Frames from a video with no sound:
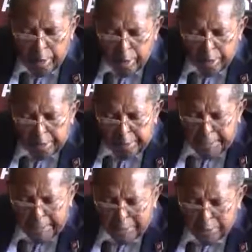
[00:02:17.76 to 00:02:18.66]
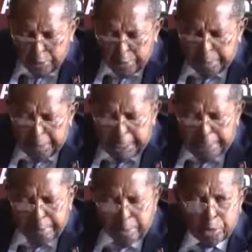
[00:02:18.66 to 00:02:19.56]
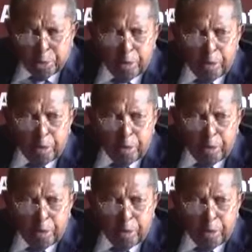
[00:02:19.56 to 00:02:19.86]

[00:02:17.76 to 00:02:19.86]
All the banks will be able to